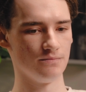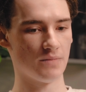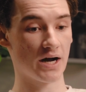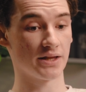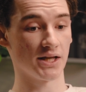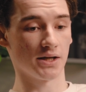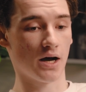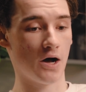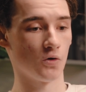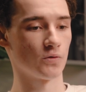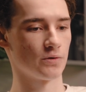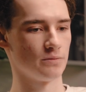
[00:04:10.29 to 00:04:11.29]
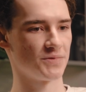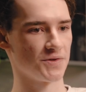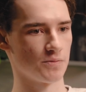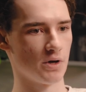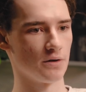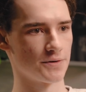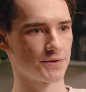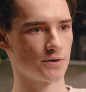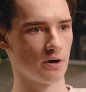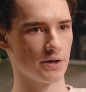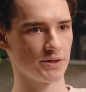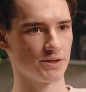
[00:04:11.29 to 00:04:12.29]
I think algorithms as well are
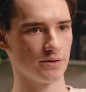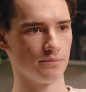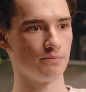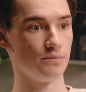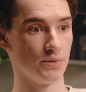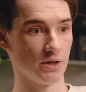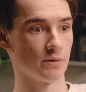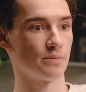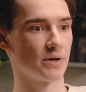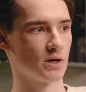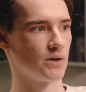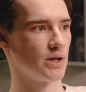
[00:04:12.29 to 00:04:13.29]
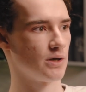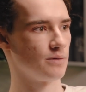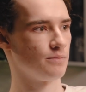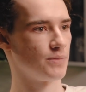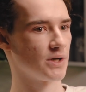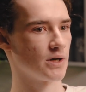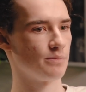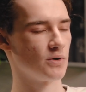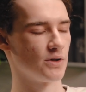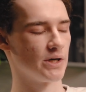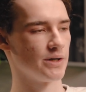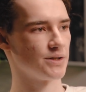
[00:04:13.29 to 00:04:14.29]
starting to be able to pick up
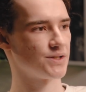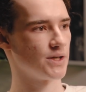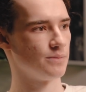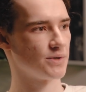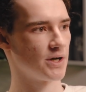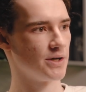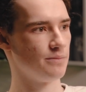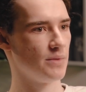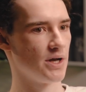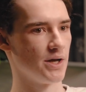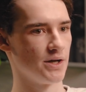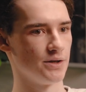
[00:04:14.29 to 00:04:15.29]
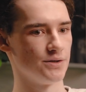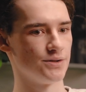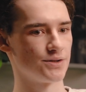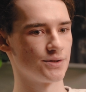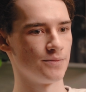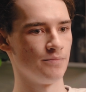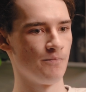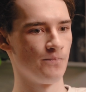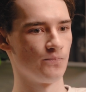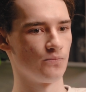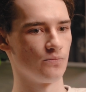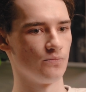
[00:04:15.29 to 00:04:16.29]
on that at the same time. And
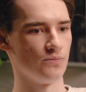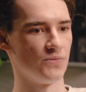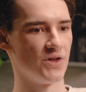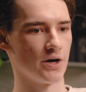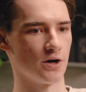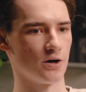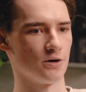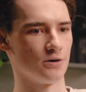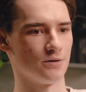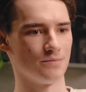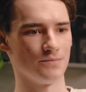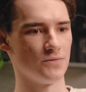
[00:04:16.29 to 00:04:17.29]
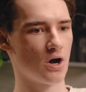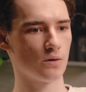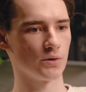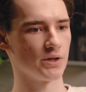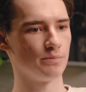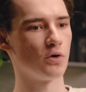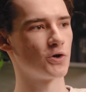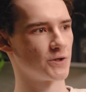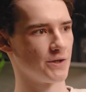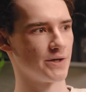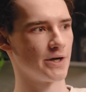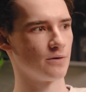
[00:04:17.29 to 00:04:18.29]
they're not really
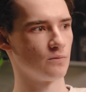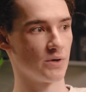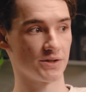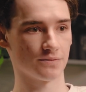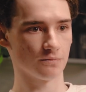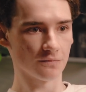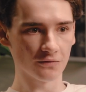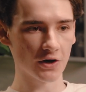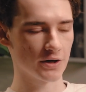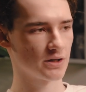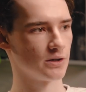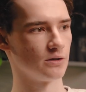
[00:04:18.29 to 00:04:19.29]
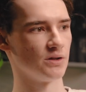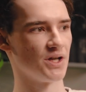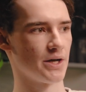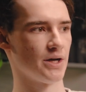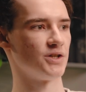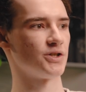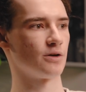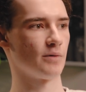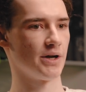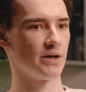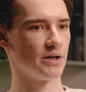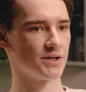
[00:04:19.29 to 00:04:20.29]
pushing it out when it's very clearly AI
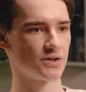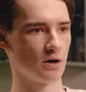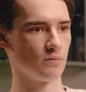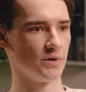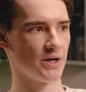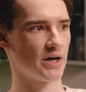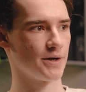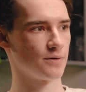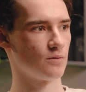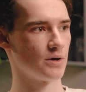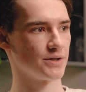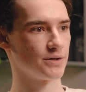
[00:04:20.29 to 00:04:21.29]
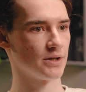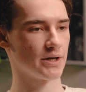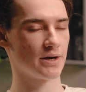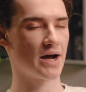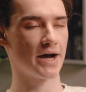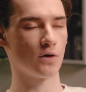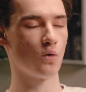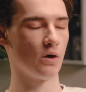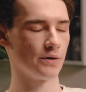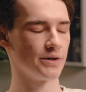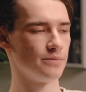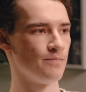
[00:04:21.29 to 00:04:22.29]
generated and it's not really high quality.